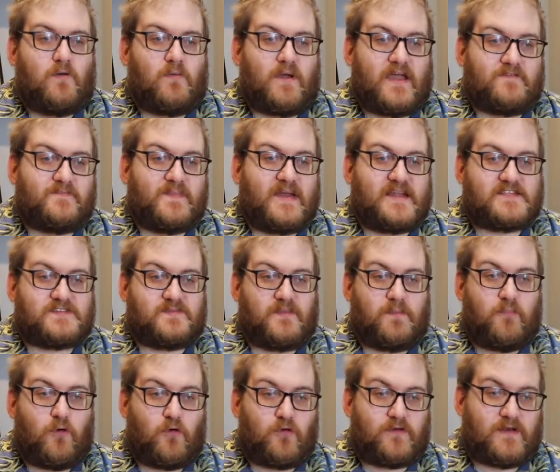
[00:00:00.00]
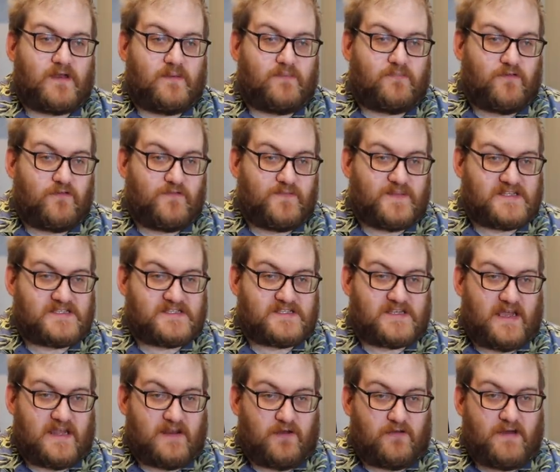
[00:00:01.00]
We have made some important
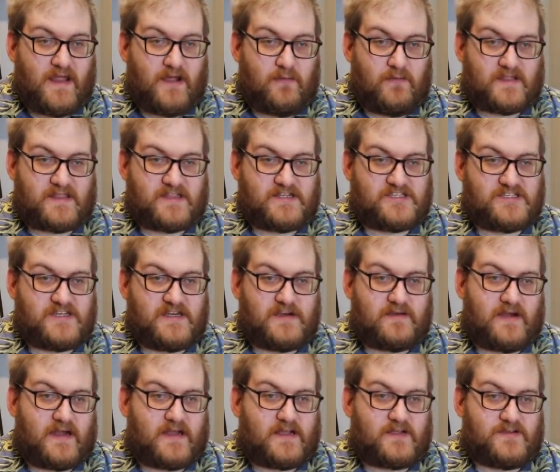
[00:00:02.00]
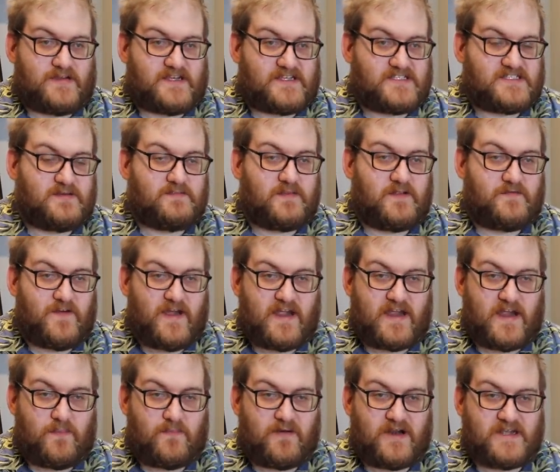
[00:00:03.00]
improvements in our network this year, including
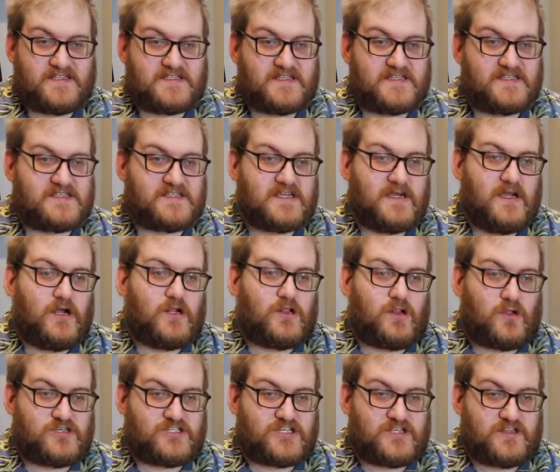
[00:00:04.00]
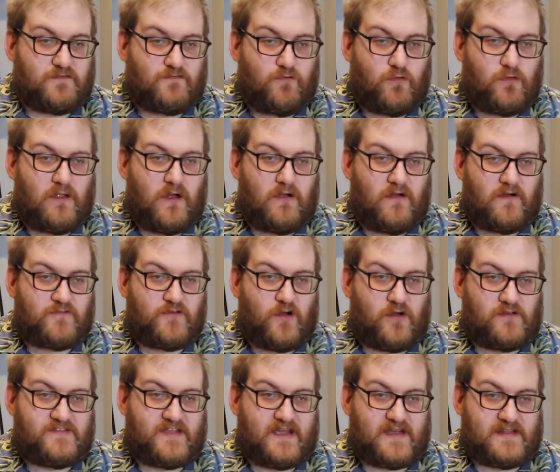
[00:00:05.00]
simplifying our prices, launching the rollout of
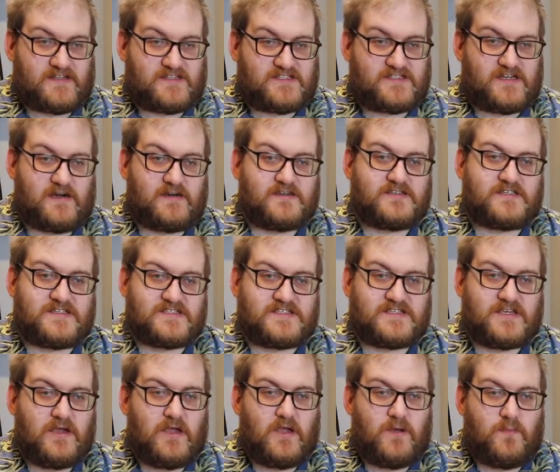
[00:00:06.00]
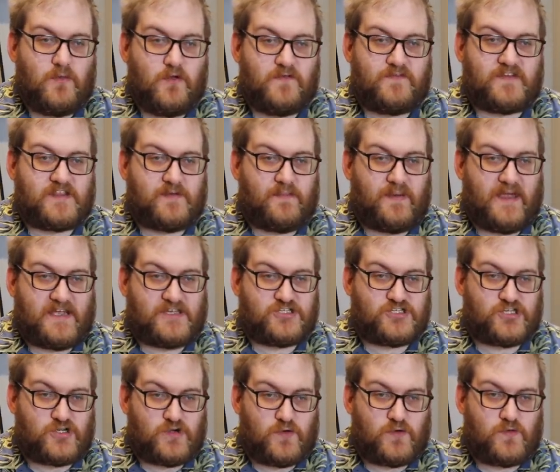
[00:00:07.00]
contactless chargers, moving to
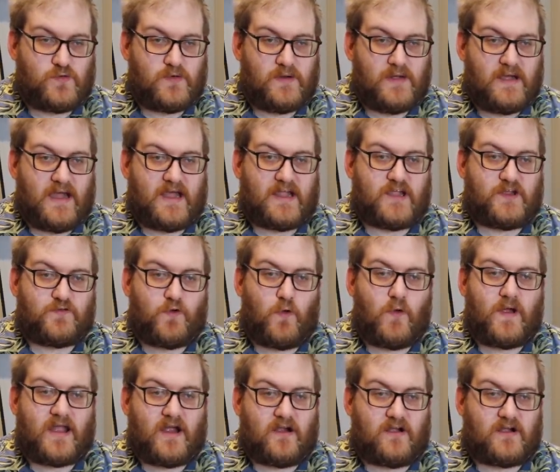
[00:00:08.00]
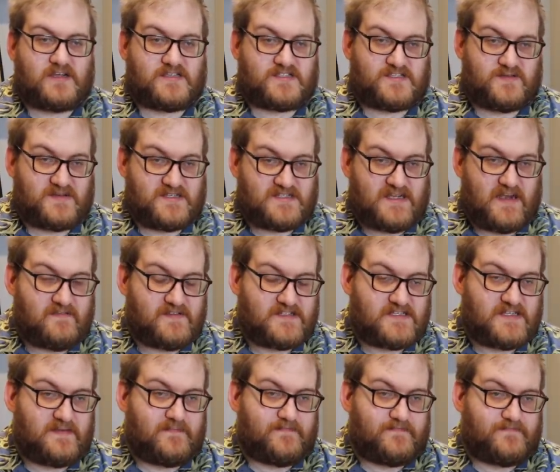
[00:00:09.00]
pay-as-you-go, and growing our customer service
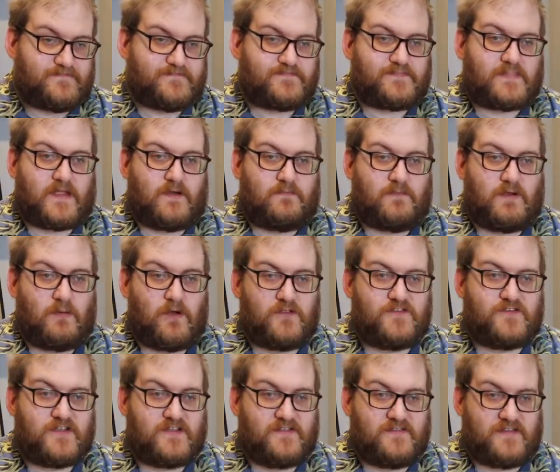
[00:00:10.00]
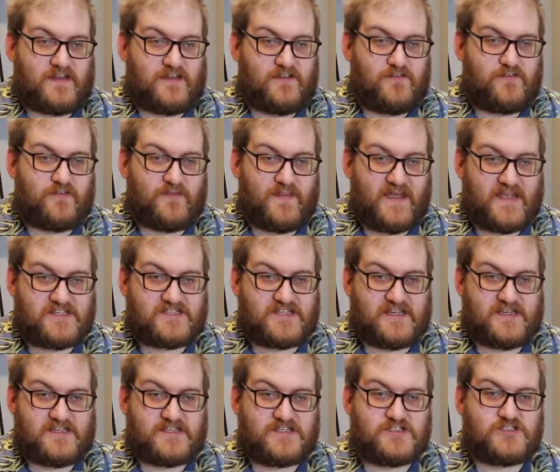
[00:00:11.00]
team. We want to continue to make
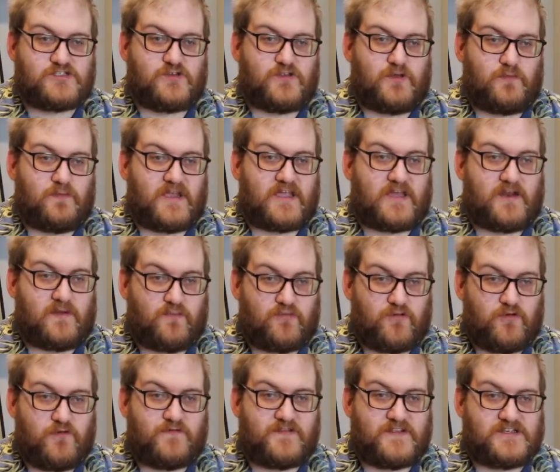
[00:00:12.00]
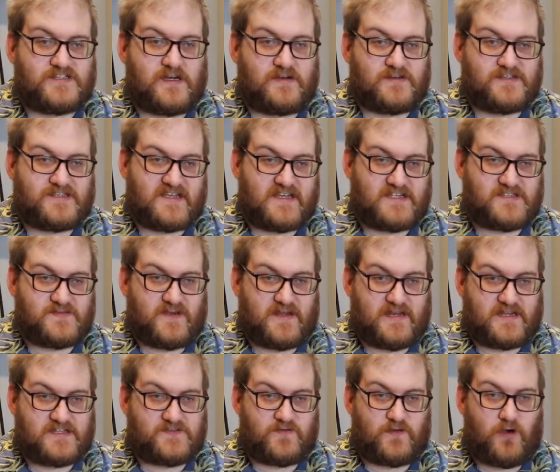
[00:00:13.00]
changes so that we can improve the charging
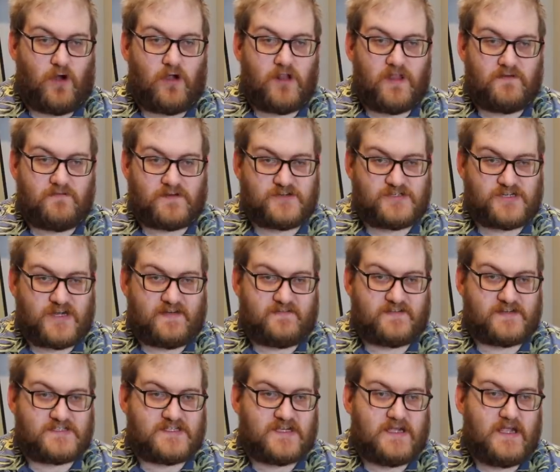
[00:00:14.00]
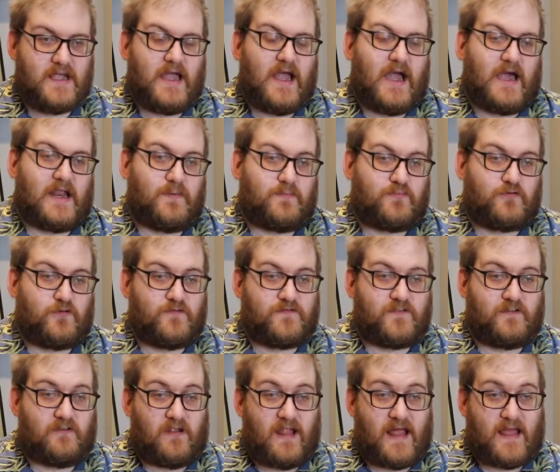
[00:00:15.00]
experience for all of our drivers and improve
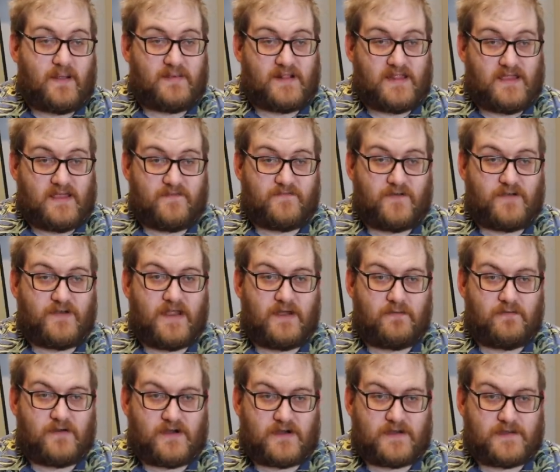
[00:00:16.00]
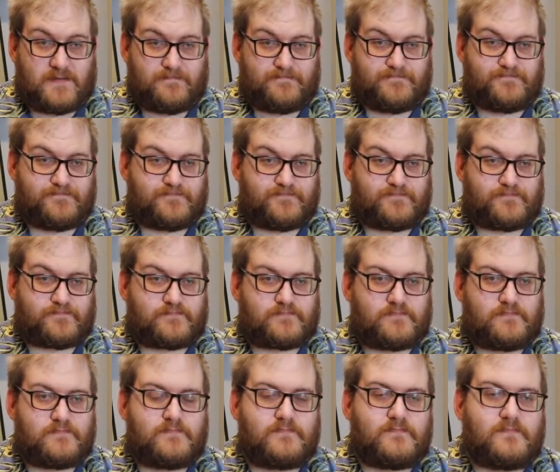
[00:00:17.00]
the reliability of our network.
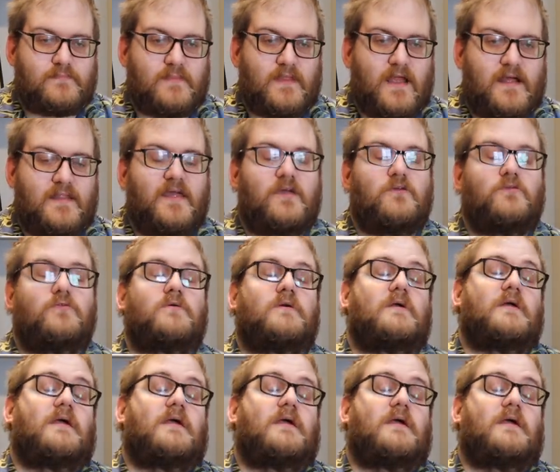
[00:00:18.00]
Now,